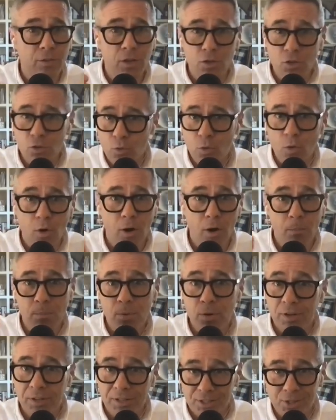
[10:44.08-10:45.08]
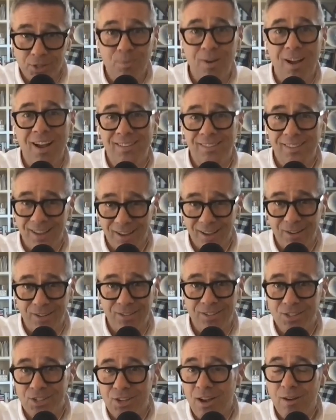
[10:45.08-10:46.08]
that you are putting a spotlight
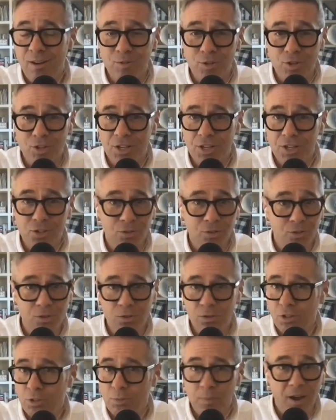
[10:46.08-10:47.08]
on this conversation through this